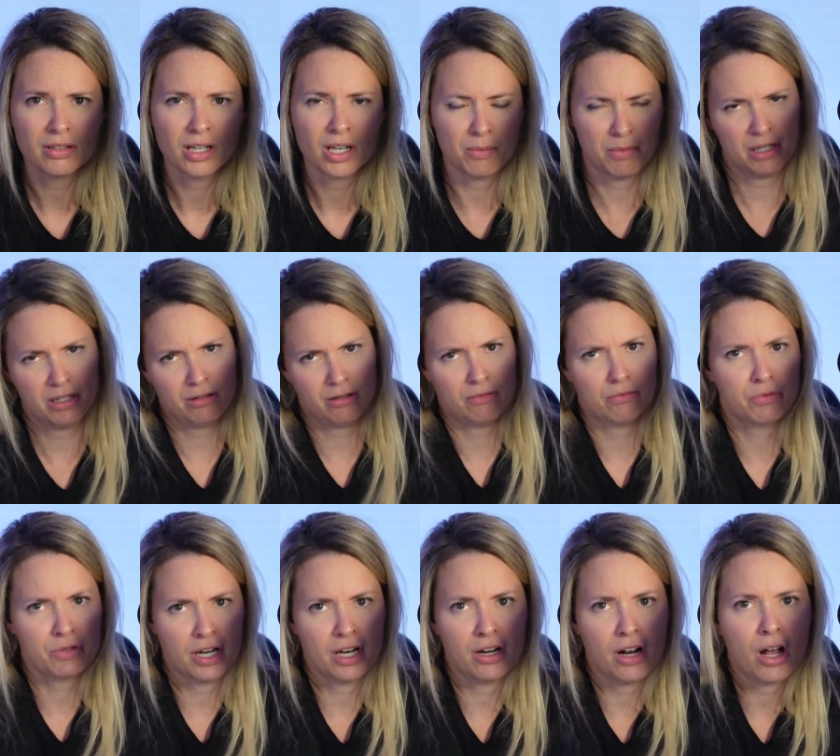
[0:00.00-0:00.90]
I mean,
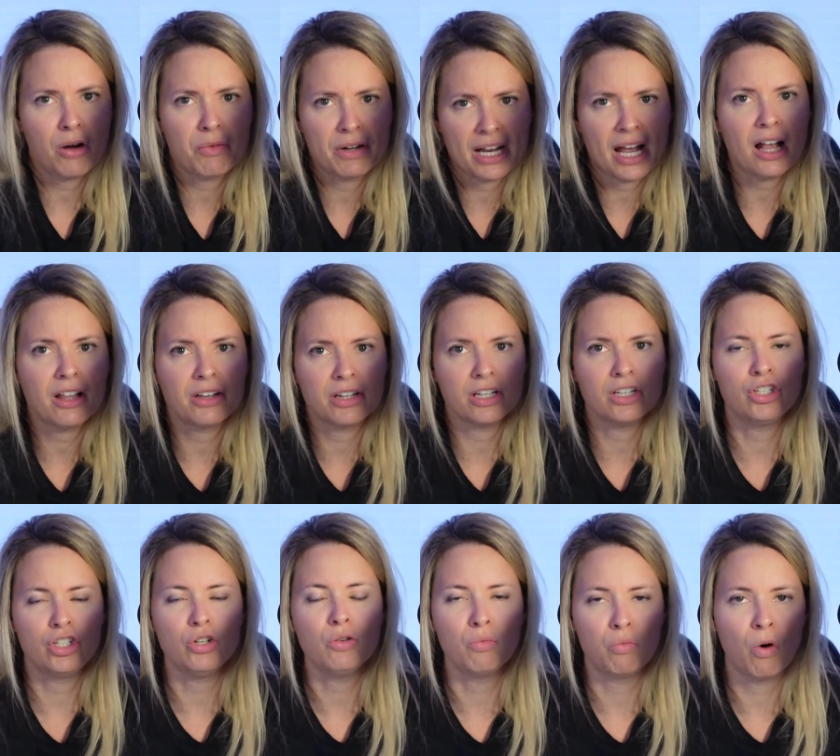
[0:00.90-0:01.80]
in all reality,
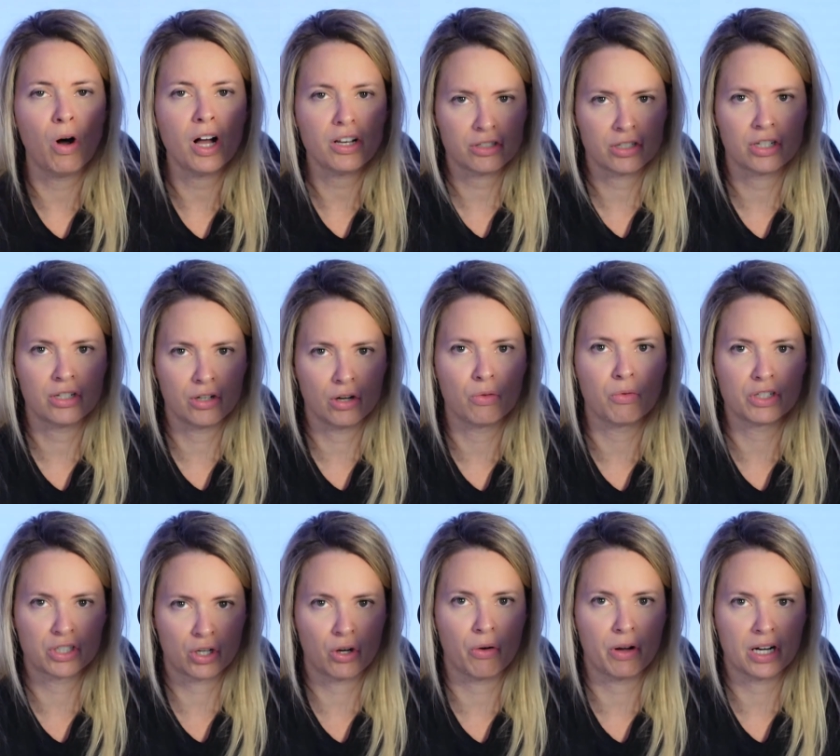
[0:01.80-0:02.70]
do you want to know
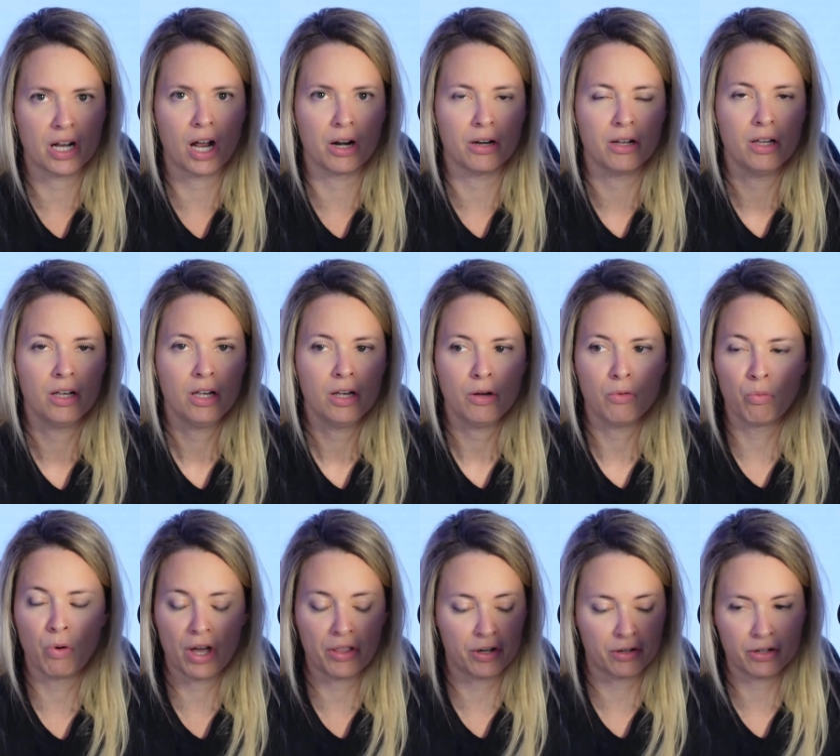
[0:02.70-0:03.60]
what's going on,
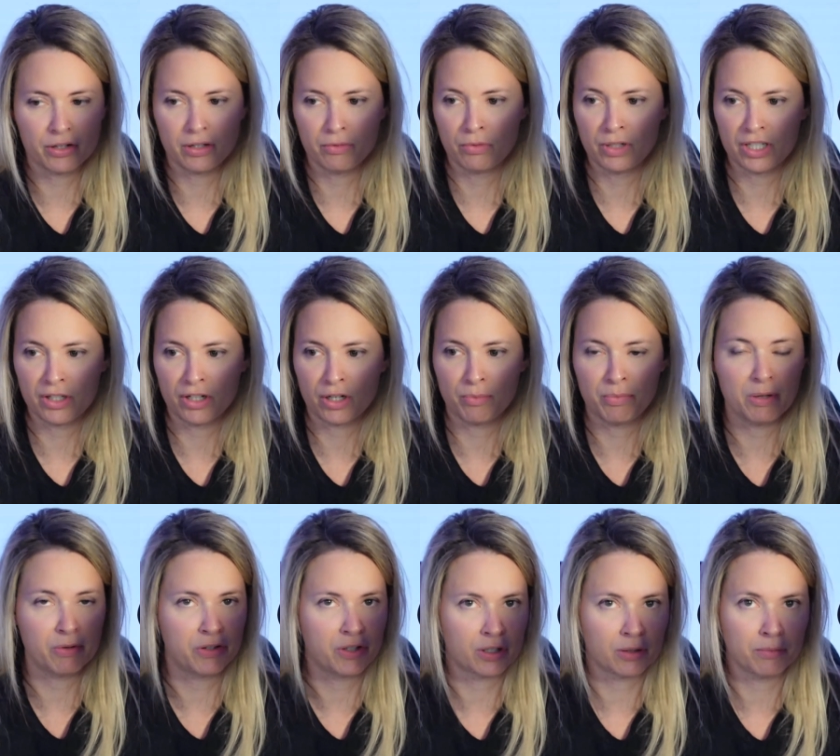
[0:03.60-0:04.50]
whether it
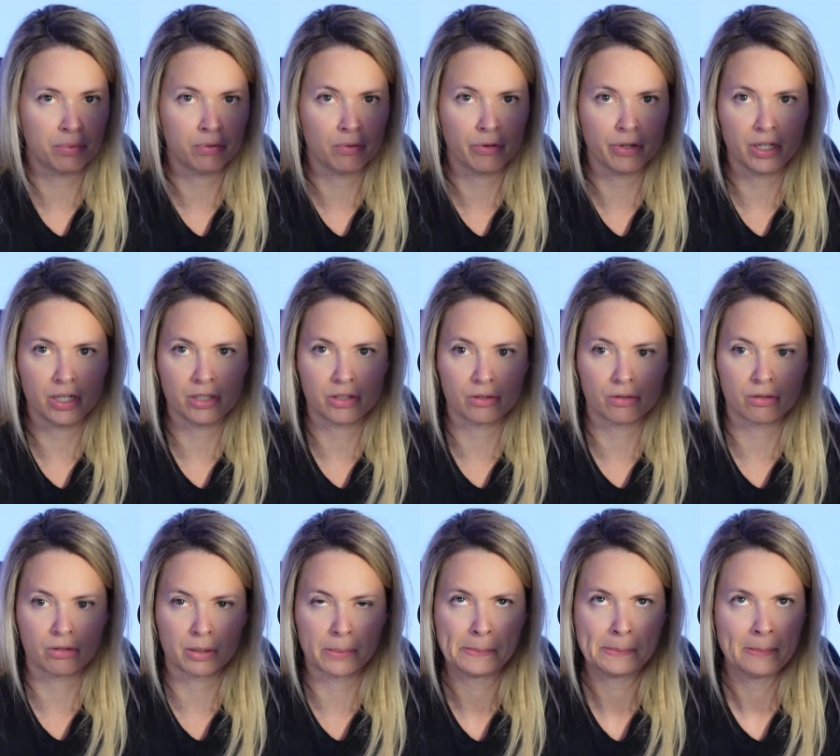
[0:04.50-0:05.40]
be with your employees,
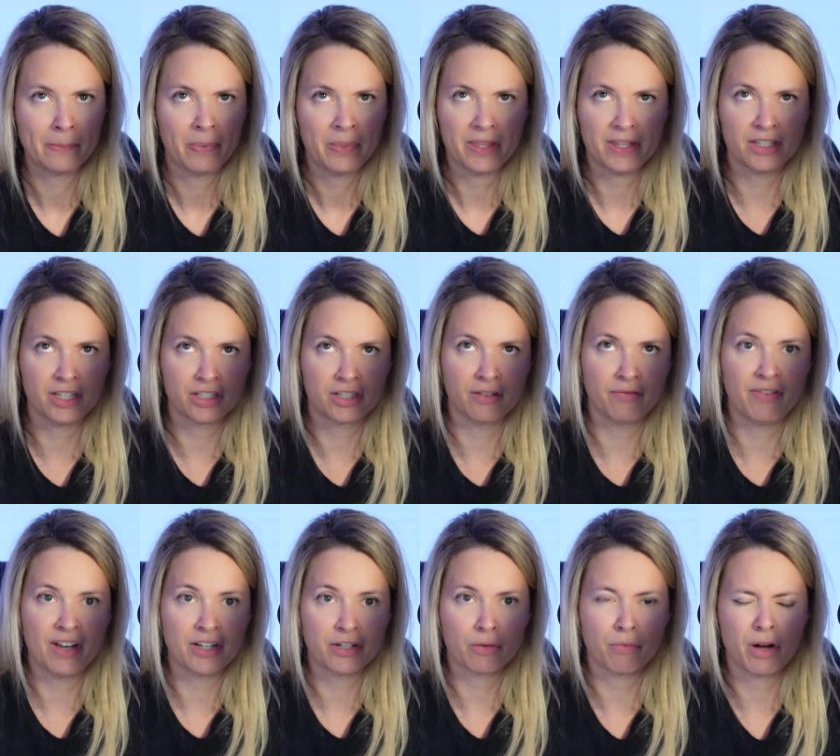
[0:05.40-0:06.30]
or does the
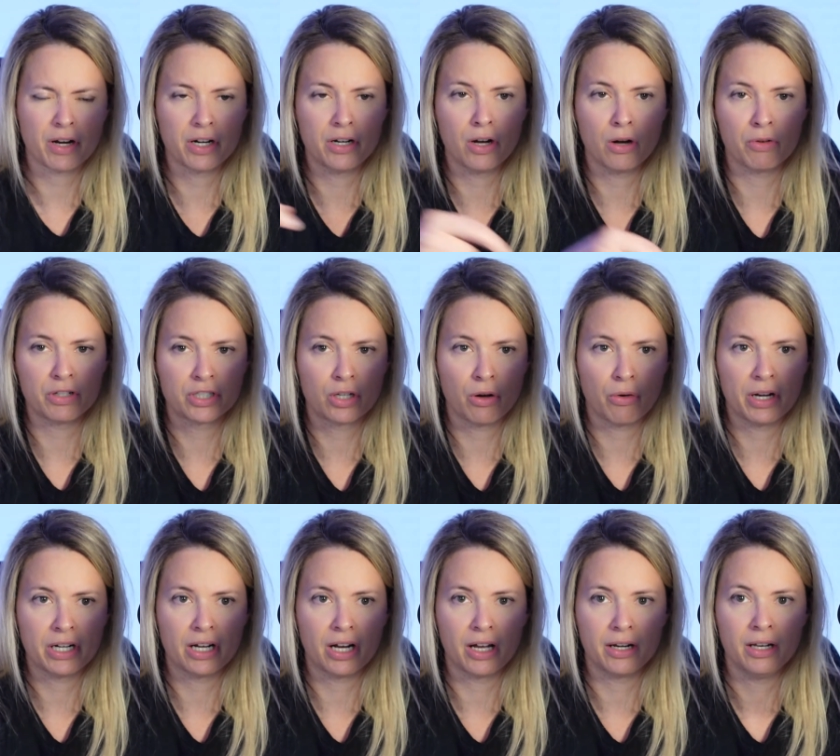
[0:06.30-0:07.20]
vendor want to know what's
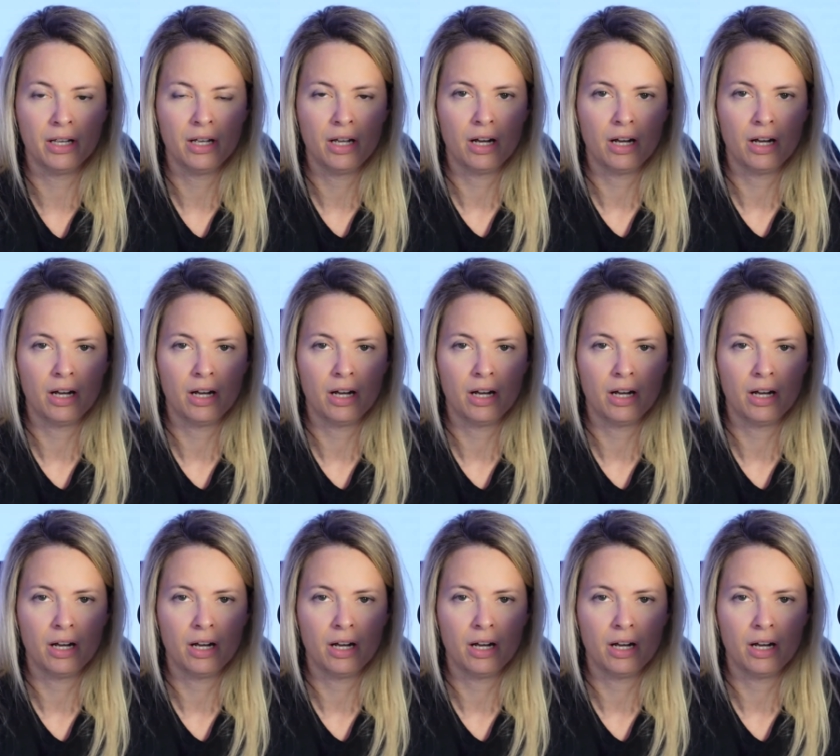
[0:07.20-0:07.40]
going on?